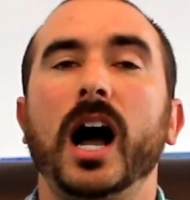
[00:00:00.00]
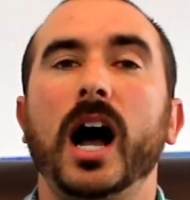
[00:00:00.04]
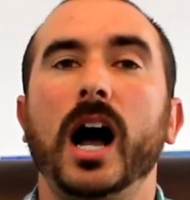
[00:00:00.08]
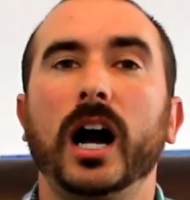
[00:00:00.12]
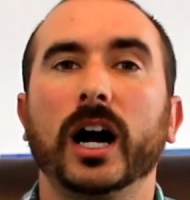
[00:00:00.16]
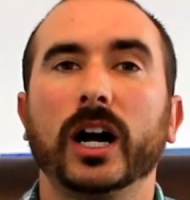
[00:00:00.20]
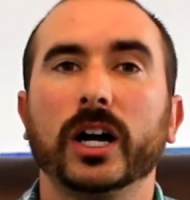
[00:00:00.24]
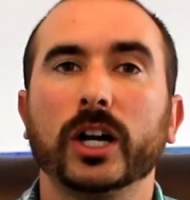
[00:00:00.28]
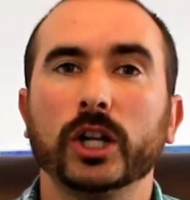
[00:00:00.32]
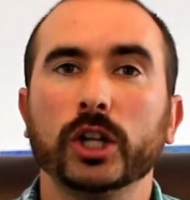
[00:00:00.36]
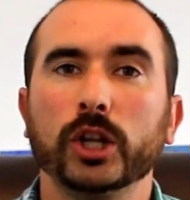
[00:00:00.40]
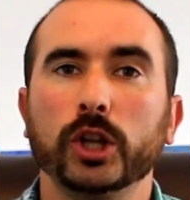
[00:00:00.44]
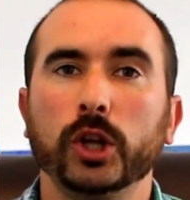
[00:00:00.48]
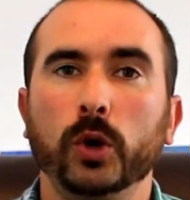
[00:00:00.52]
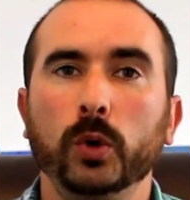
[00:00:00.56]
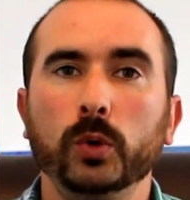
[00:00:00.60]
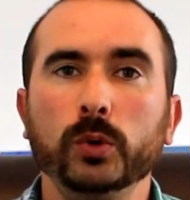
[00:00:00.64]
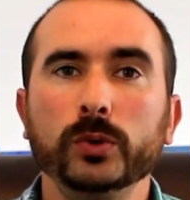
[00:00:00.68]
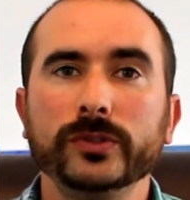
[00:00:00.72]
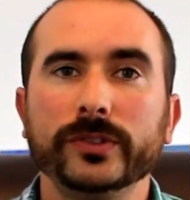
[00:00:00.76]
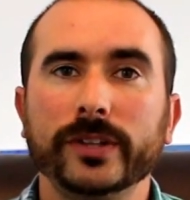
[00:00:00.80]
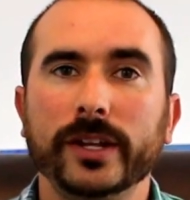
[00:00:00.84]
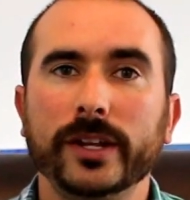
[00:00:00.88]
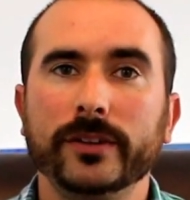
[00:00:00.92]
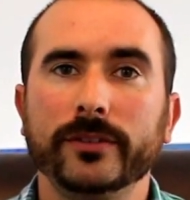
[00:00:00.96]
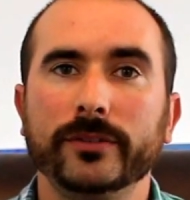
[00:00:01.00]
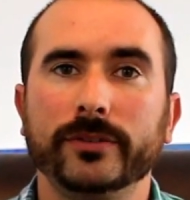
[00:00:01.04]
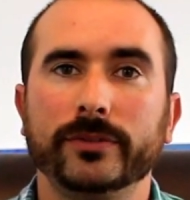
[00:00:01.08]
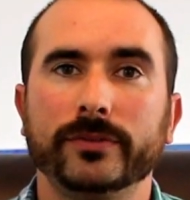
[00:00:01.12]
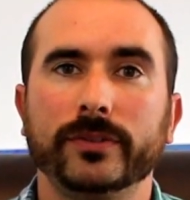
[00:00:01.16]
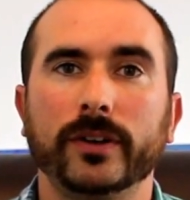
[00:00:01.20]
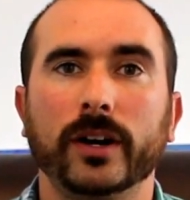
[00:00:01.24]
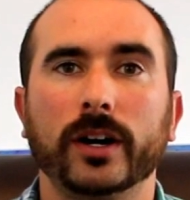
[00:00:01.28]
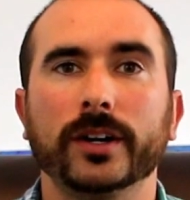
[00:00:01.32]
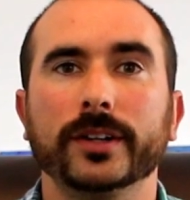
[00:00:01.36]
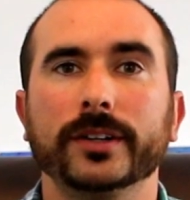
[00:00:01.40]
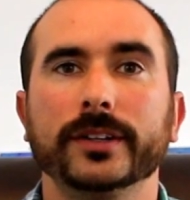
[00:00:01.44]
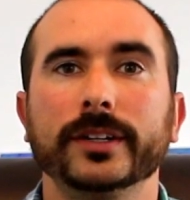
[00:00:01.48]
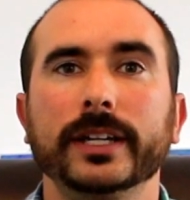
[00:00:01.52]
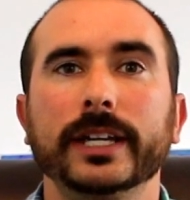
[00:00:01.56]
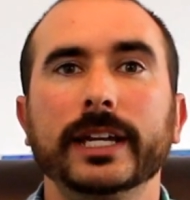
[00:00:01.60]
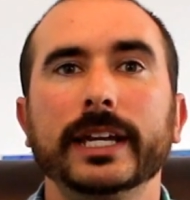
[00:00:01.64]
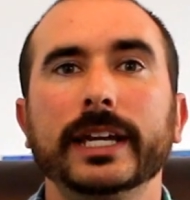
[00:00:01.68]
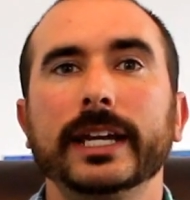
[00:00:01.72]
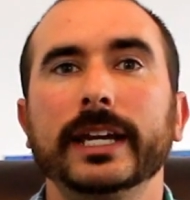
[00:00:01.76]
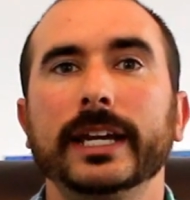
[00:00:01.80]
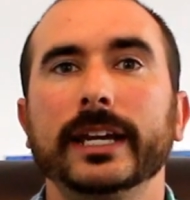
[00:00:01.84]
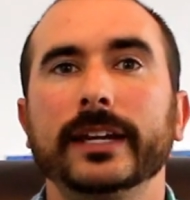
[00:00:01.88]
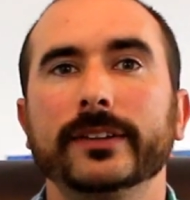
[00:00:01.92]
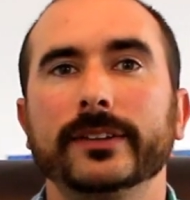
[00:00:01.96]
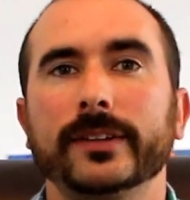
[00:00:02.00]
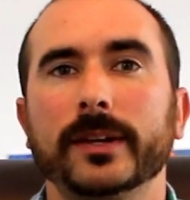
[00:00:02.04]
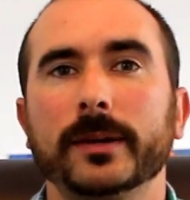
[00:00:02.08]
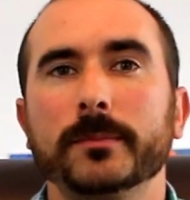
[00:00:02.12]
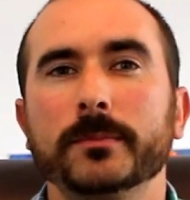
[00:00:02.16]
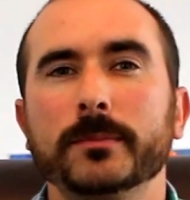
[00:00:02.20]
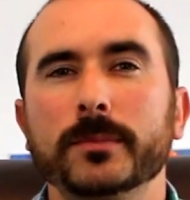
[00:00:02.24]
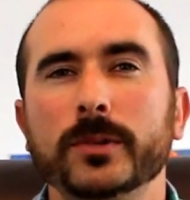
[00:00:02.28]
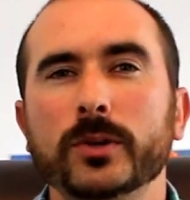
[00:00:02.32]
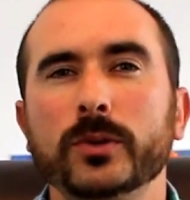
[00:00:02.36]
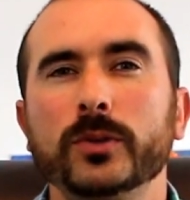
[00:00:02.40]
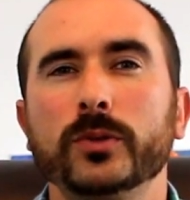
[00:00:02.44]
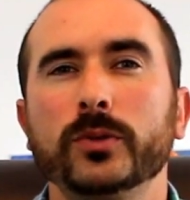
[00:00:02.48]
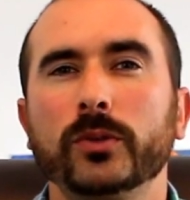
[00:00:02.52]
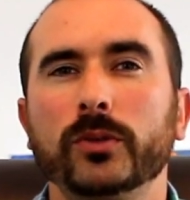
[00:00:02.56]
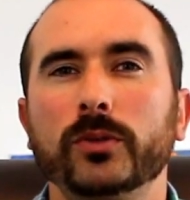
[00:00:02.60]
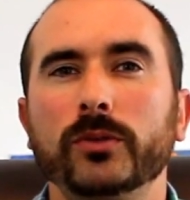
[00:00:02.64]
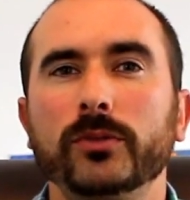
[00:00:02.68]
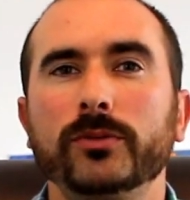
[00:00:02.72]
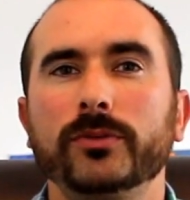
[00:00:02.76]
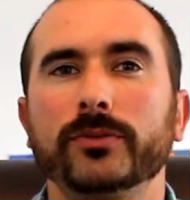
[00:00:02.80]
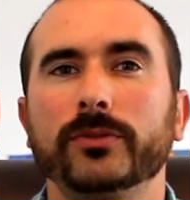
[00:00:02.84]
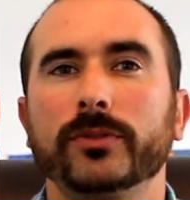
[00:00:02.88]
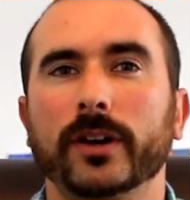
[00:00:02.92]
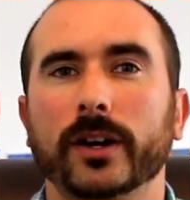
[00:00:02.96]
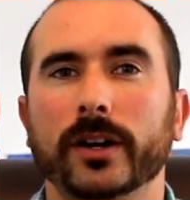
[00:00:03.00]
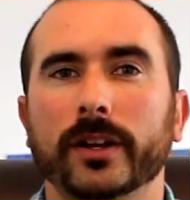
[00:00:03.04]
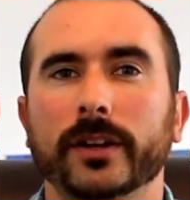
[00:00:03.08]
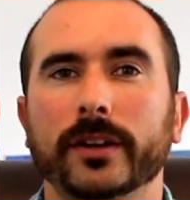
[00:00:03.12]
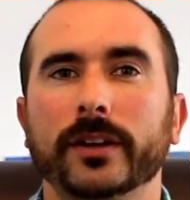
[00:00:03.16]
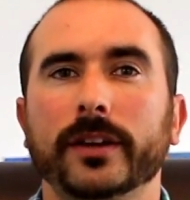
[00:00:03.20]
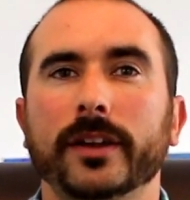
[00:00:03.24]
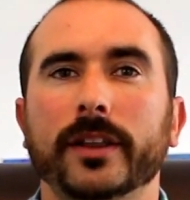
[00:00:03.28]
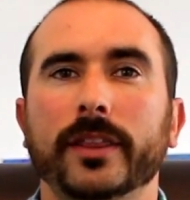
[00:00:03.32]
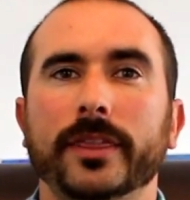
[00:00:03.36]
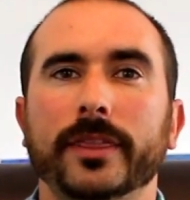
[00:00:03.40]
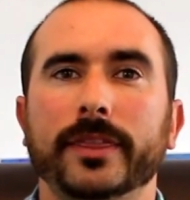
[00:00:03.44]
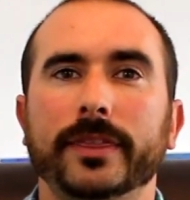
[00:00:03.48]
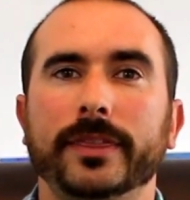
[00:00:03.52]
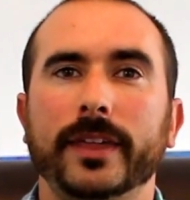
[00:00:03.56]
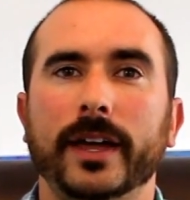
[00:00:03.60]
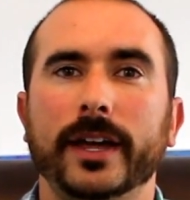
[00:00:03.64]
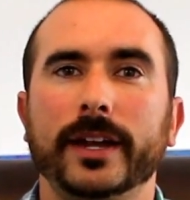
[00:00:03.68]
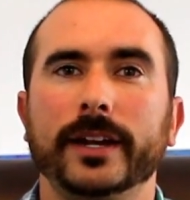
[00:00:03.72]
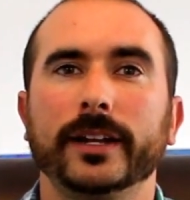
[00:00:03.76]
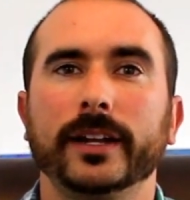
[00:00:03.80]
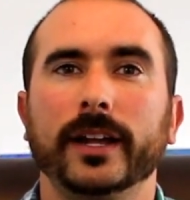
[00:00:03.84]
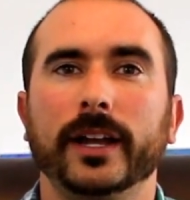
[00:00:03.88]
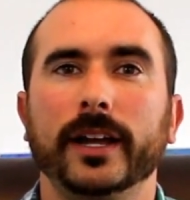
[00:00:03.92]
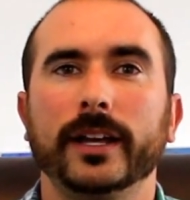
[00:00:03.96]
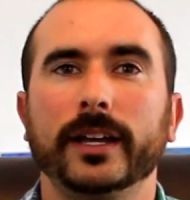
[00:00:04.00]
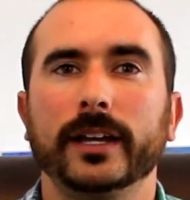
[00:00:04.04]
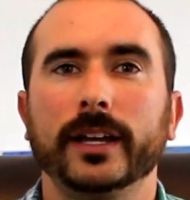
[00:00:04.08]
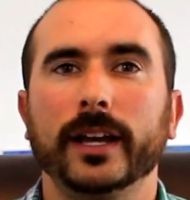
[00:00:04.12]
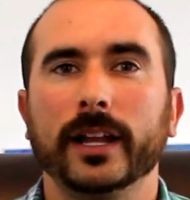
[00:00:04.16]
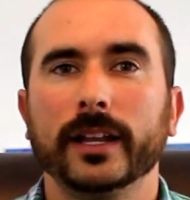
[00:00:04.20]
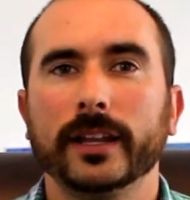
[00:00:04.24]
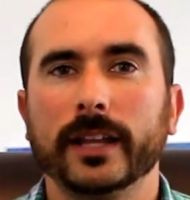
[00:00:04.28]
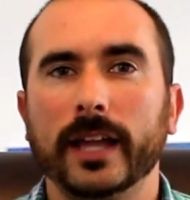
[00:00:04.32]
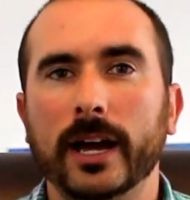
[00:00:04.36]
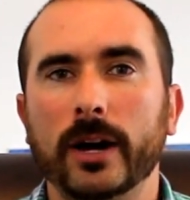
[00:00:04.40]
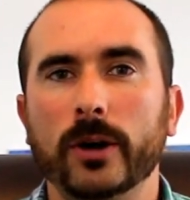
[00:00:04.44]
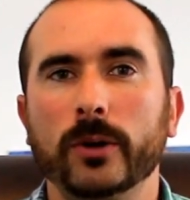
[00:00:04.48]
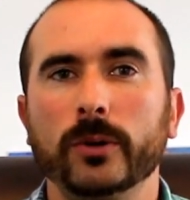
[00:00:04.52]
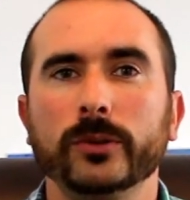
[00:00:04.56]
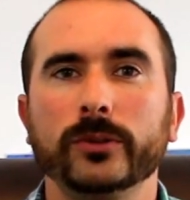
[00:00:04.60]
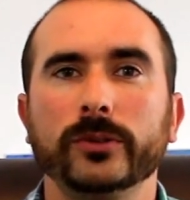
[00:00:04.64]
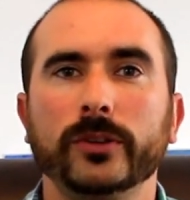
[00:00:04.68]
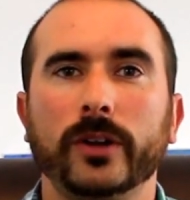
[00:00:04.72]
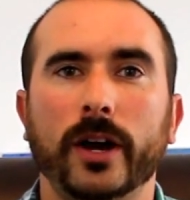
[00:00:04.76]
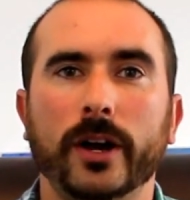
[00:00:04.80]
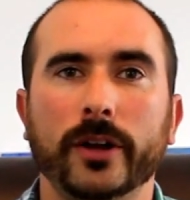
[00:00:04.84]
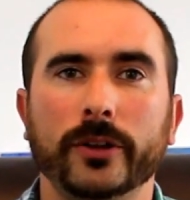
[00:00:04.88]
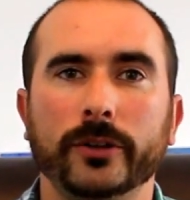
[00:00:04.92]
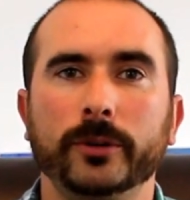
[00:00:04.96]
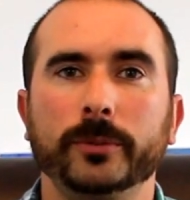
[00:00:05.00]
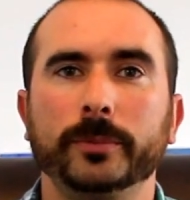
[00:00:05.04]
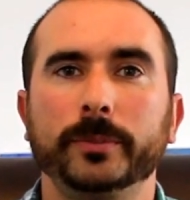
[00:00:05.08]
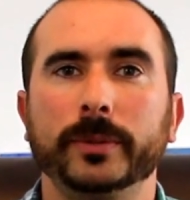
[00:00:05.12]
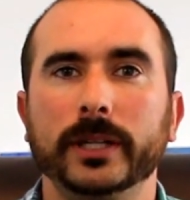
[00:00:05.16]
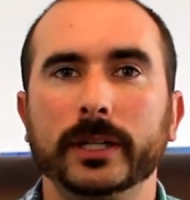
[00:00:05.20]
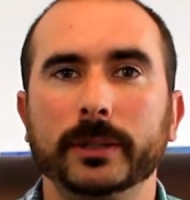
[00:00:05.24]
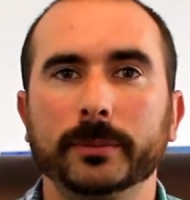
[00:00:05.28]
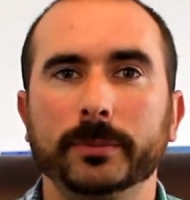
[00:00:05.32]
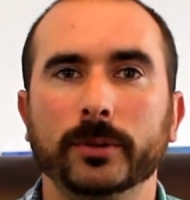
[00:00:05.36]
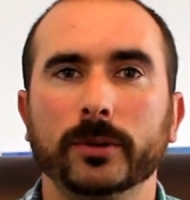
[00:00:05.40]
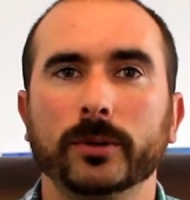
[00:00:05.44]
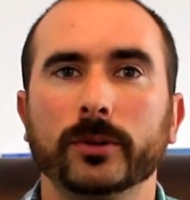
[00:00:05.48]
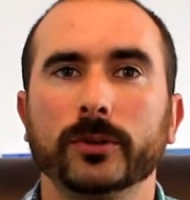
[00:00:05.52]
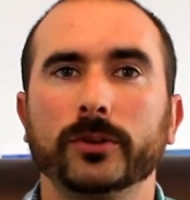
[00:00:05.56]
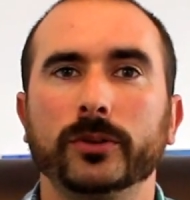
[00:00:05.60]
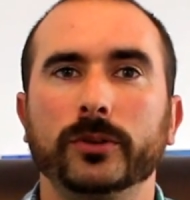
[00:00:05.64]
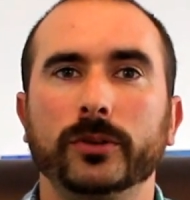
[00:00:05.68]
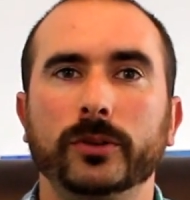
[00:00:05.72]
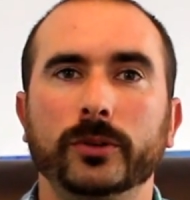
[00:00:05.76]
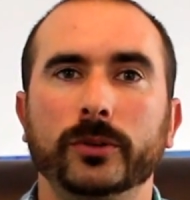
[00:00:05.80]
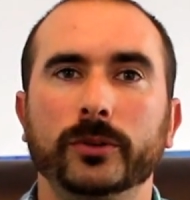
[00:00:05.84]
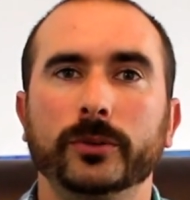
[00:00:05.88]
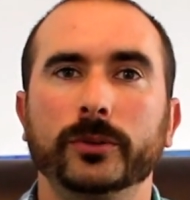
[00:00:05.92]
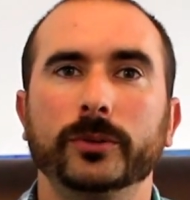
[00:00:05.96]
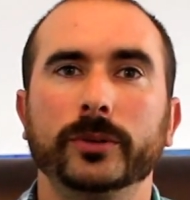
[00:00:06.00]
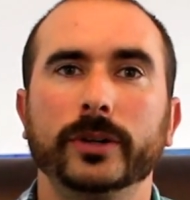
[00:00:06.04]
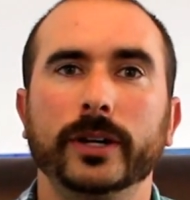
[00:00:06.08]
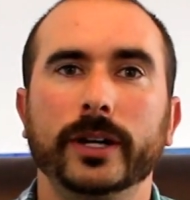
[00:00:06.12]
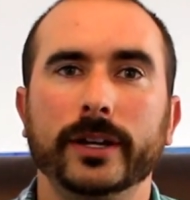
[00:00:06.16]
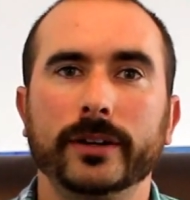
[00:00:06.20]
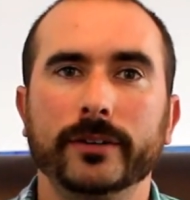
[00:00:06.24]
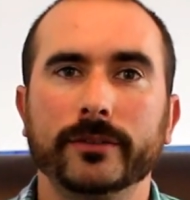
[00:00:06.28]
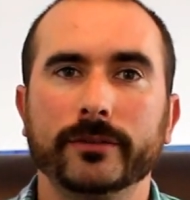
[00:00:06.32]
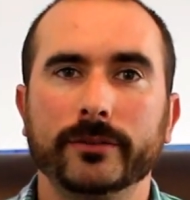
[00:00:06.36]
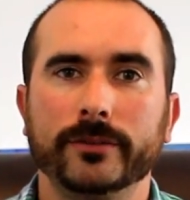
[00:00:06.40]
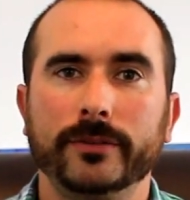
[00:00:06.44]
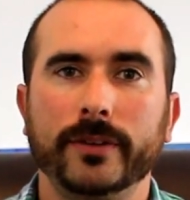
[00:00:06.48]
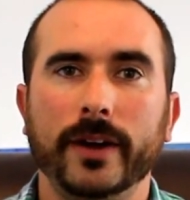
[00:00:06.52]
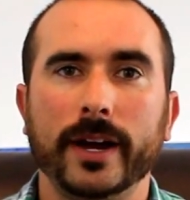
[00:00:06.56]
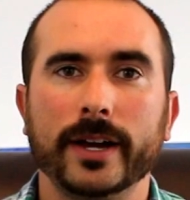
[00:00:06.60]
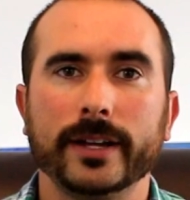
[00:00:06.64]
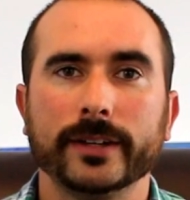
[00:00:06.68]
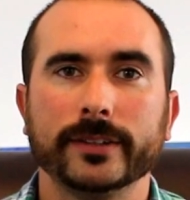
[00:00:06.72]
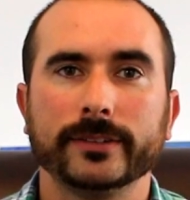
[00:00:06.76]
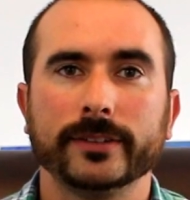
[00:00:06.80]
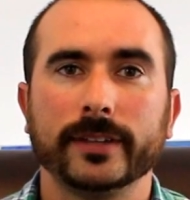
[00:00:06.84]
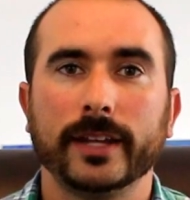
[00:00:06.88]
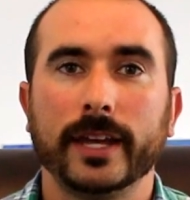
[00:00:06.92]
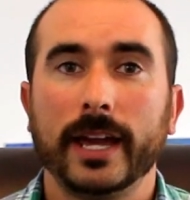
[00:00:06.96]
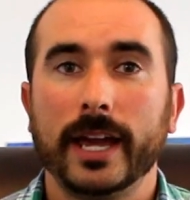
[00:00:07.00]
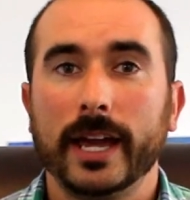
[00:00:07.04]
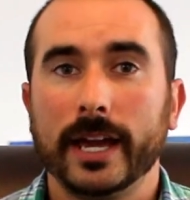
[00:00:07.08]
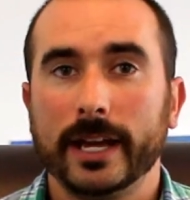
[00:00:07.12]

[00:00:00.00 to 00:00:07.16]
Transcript: A closed-end fund is a mutual fund that it allows other people to invest,